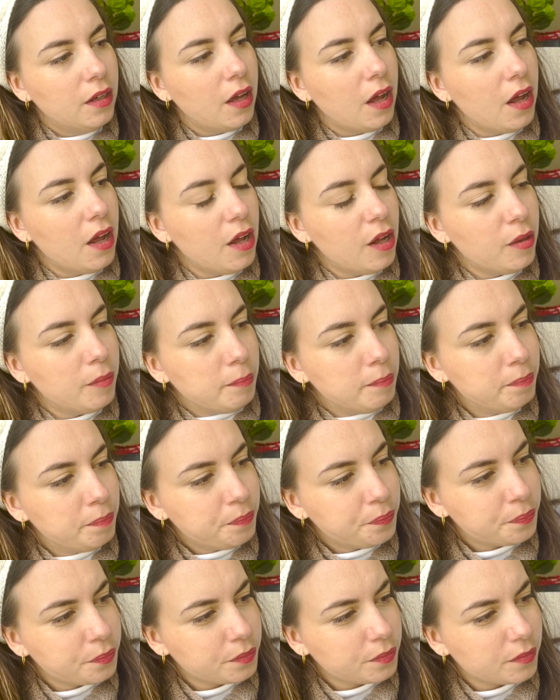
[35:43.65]
I don't
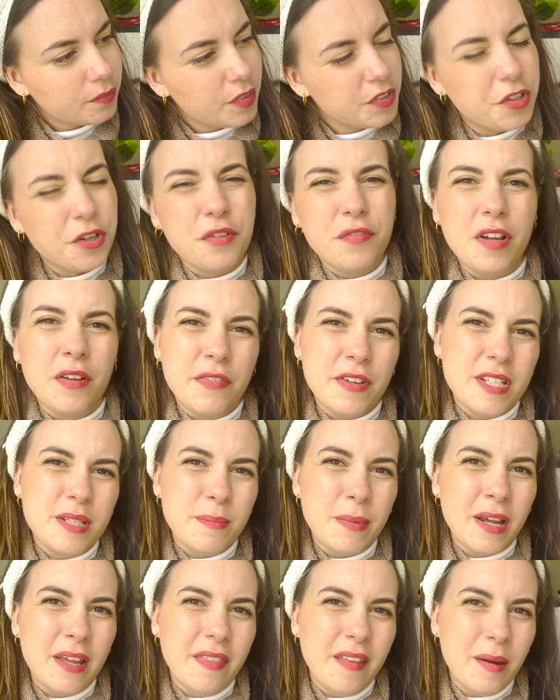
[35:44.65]
know if I've
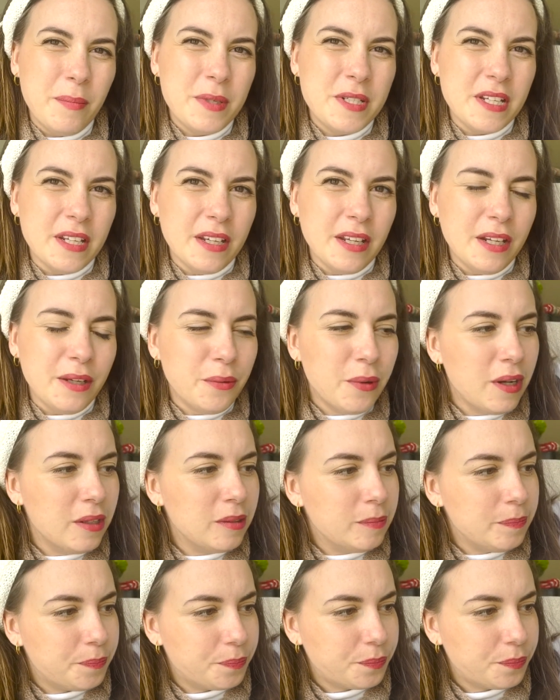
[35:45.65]
explained that particularly well.